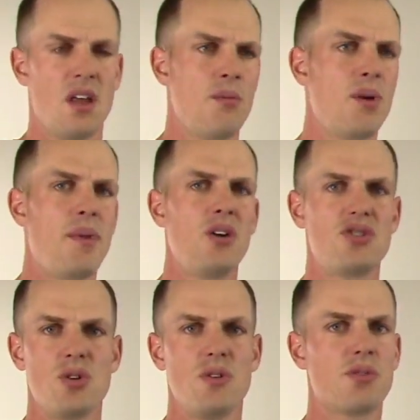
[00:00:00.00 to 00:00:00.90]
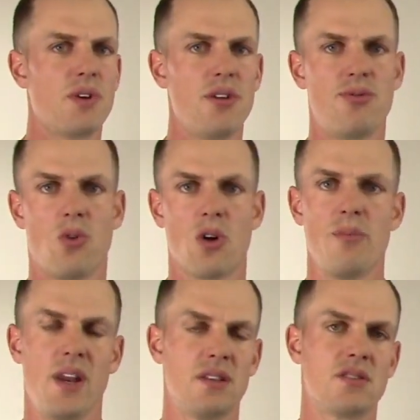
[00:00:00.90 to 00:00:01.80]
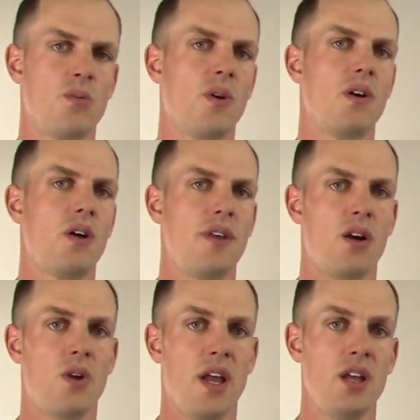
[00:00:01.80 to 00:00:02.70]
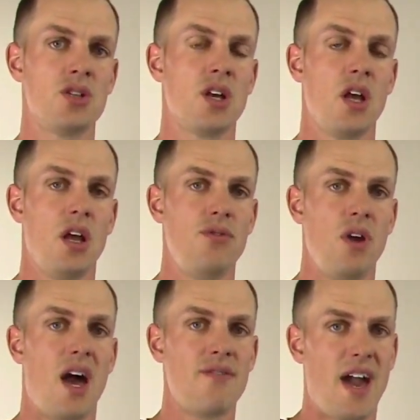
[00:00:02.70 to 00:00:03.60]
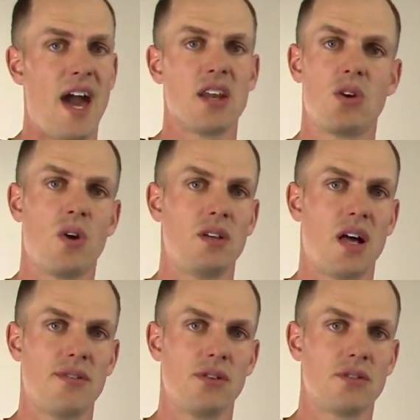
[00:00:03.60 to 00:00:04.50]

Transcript: But about 2, 3, 4 minutes, somewhere around that range, if you have adequate levels.